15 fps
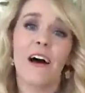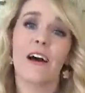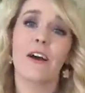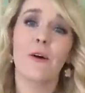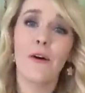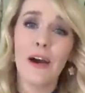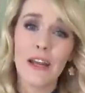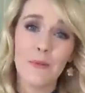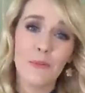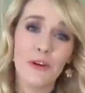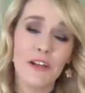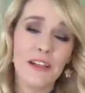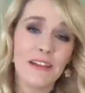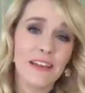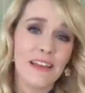I'll go ahead and
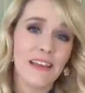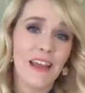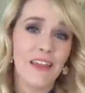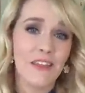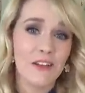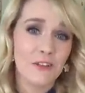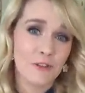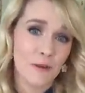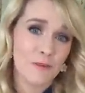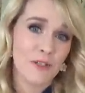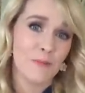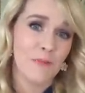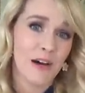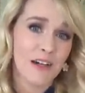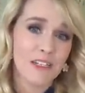put a link in the
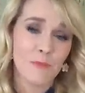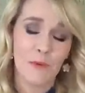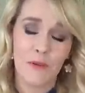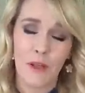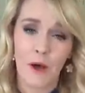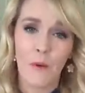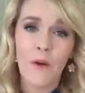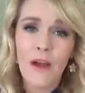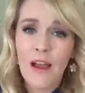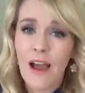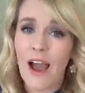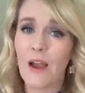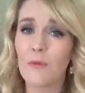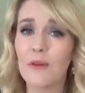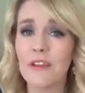description box below.
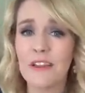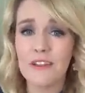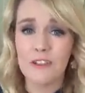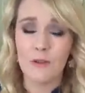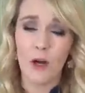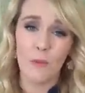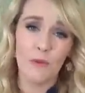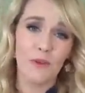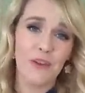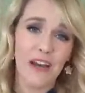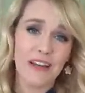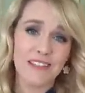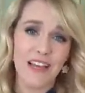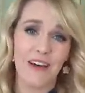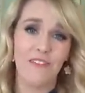I really do hope you
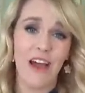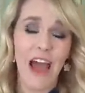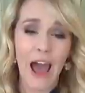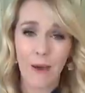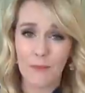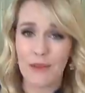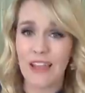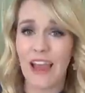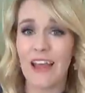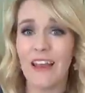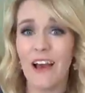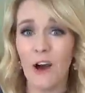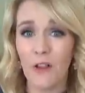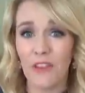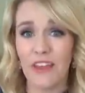guys have a happy
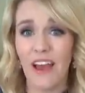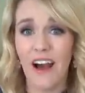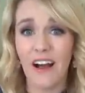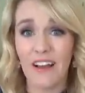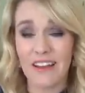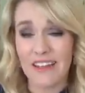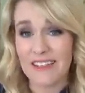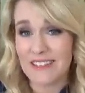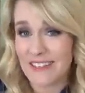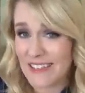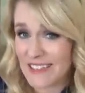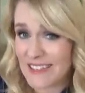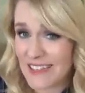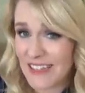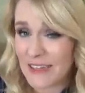and healthy holiday
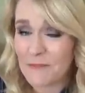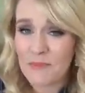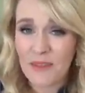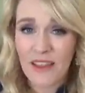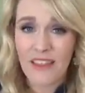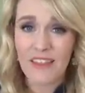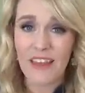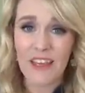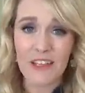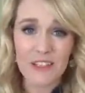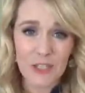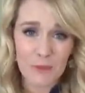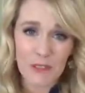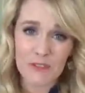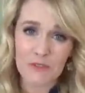season. Thank you
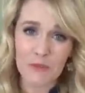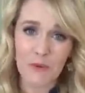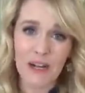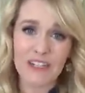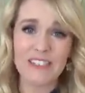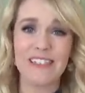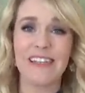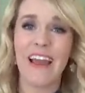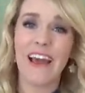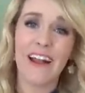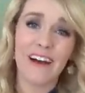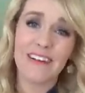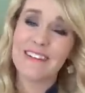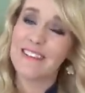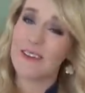so much for watching, and
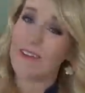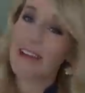I'll see you